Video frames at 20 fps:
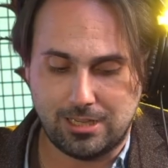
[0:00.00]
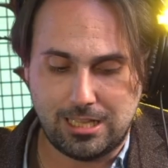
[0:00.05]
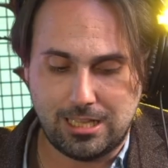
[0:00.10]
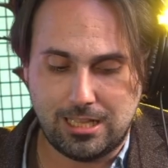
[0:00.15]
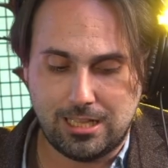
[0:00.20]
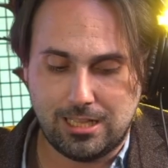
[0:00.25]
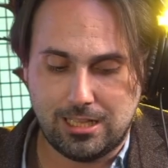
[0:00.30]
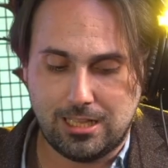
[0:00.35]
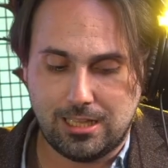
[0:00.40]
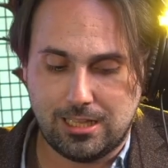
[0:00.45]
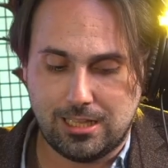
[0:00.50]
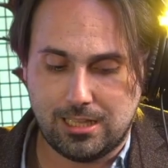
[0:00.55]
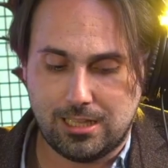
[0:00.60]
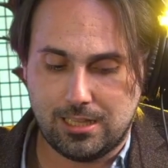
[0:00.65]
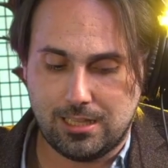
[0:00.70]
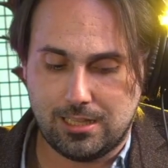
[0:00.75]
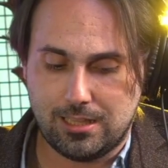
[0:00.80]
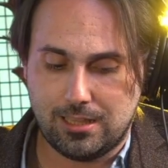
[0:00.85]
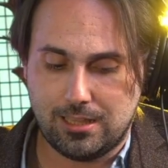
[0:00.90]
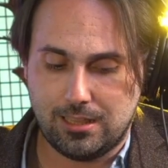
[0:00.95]
Then
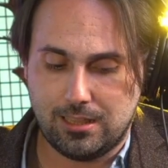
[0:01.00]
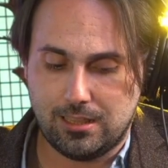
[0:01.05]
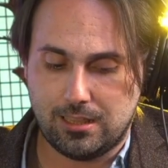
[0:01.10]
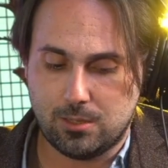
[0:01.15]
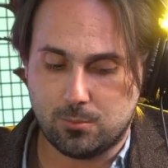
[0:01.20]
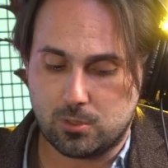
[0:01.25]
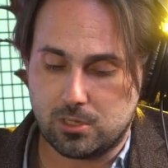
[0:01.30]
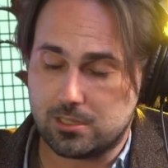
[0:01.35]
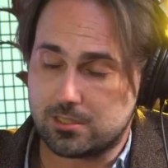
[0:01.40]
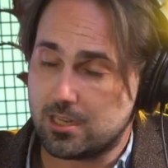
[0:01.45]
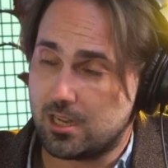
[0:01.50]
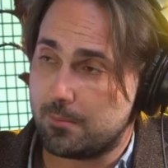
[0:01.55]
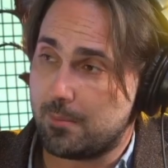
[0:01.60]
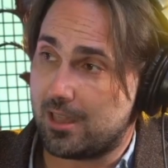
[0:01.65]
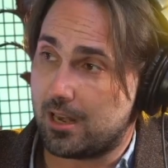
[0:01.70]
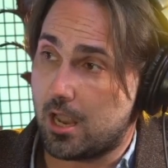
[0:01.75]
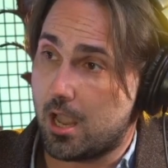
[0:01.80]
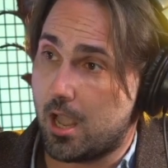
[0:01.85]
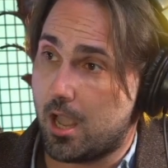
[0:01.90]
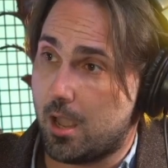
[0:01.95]
we're going to talk
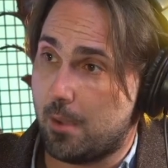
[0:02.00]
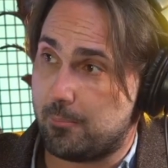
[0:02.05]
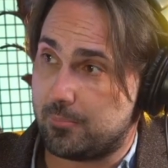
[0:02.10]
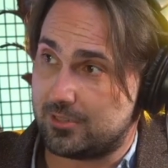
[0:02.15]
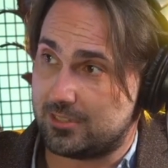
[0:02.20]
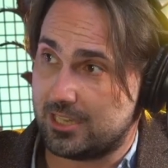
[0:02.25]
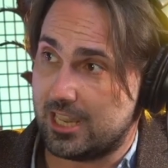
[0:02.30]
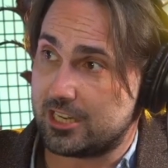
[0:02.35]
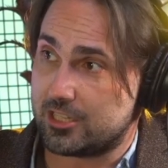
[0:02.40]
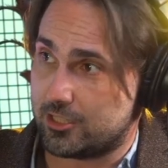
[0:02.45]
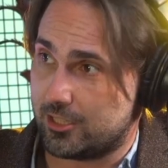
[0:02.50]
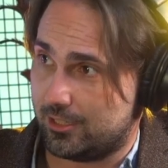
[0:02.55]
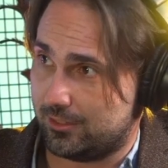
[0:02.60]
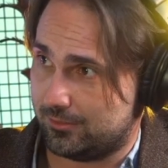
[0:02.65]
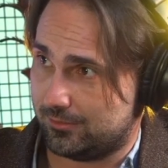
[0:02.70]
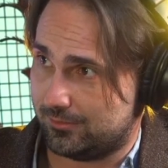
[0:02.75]
about obsession,